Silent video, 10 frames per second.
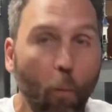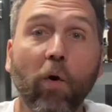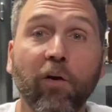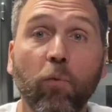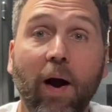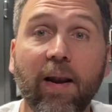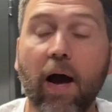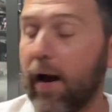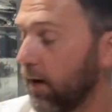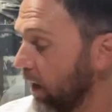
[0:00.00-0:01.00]
because why
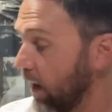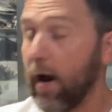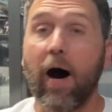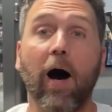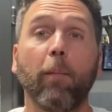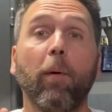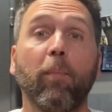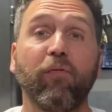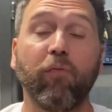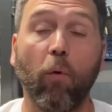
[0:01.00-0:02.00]
not? But
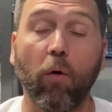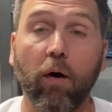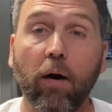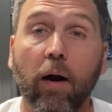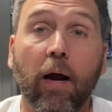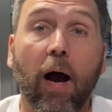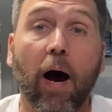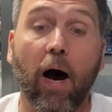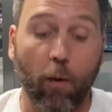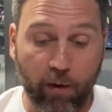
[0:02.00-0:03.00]
before
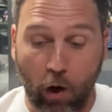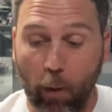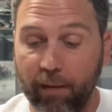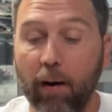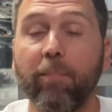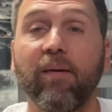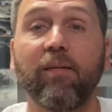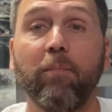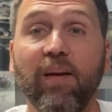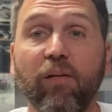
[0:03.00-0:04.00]
we open up this
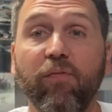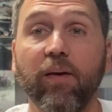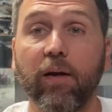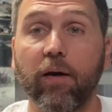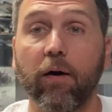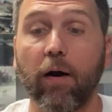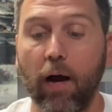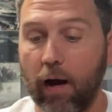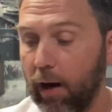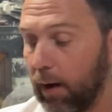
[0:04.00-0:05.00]
minifigure,
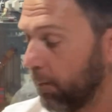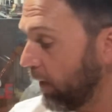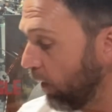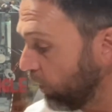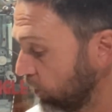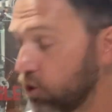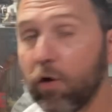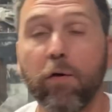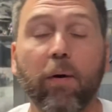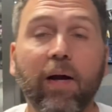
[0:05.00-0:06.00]
I want to show
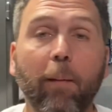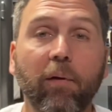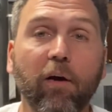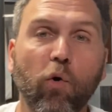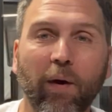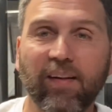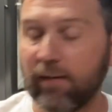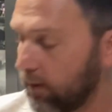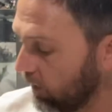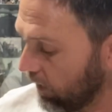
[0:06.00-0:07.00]
you a couple of quick,
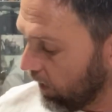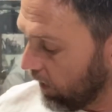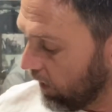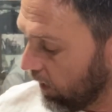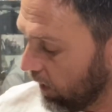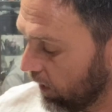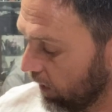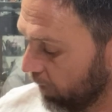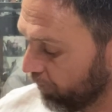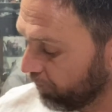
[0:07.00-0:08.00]

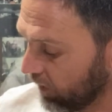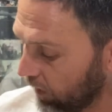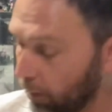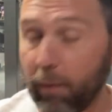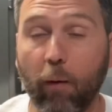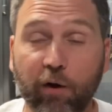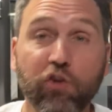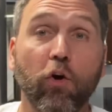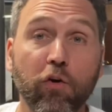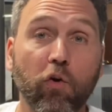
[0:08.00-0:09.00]
I want to
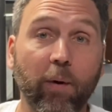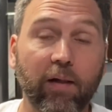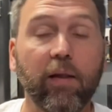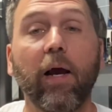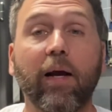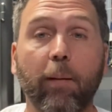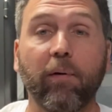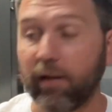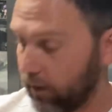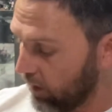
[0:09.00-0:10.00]
show you quickly a
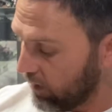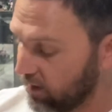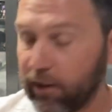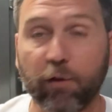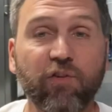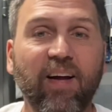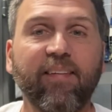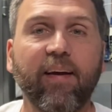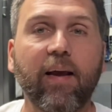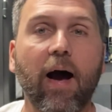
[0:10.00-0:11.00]
couple little
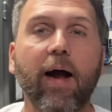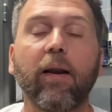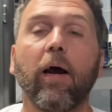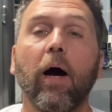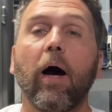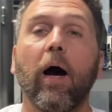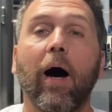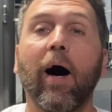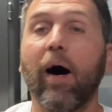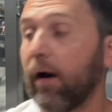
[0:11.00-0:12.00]
sets I got
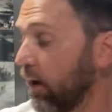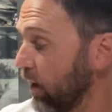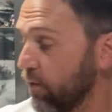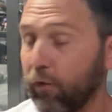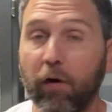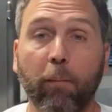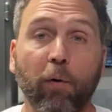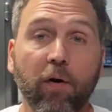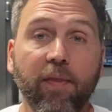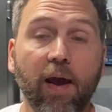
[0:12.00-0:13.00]
for a
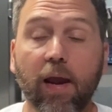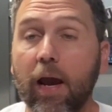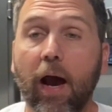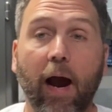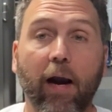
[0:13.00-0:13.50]
birthday. I